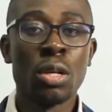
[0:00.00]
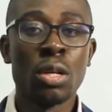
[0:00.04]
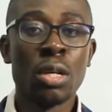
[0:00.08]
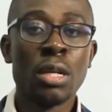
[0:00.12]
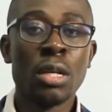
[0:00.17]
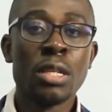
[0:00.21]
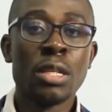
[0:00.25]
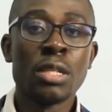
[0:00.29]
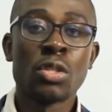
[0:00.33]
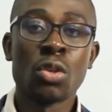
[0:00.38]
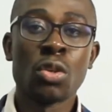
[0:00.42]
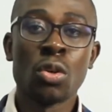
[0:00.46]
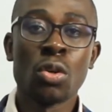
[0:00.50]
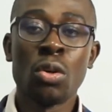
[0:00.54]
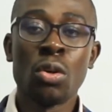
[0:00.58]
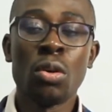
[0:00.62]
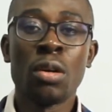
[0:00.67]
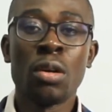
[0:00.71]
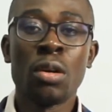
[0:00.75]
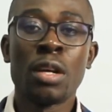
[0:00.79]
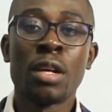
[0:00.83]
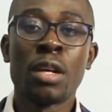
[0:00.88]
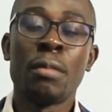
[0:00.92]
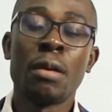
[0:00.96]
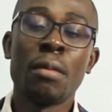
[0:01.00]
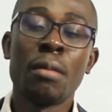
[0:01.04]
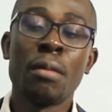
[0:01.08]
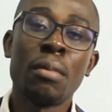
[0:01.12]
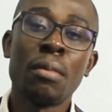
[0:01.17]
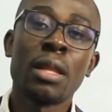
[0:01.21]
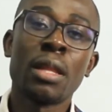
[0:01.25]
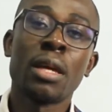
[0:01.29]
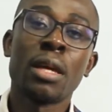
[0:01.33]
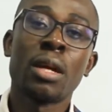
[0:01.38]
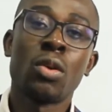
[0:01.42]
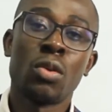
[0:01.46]
So remember
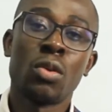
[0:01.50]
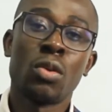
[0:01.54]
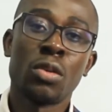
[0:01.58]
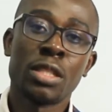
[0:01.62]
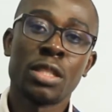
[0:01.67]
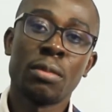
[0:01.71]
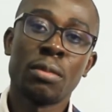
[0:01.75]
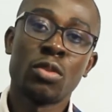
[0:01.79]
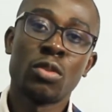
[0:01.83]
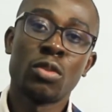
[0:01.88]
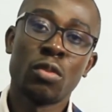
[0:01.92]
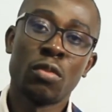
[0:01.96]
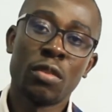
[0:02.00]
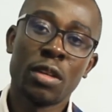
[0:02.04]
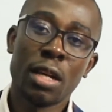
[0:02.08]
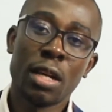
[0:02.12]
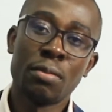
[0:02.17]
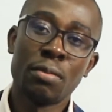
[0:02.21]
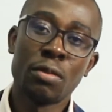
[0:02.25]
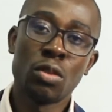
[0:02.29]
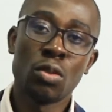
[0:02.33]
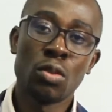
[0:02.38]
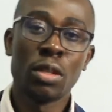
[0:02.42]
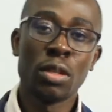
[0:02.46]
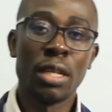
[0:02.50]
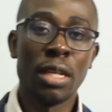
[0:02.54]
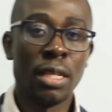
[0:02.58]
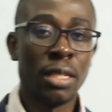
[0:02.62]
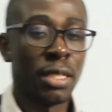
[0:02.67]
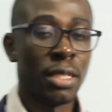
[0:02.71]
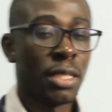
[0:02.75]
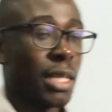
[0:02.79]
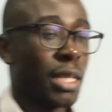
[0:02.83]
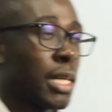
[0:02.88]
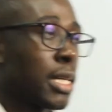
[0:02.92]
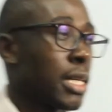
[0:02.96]
the concept of capital gain
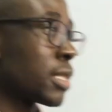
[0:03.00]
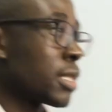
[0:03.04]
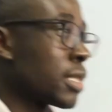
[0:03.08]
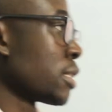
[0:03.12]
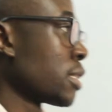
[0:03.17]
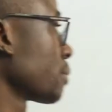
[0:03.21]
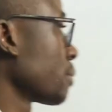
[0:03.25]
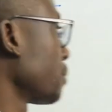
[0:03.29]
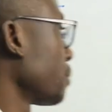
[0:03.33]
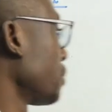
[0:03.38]
tax.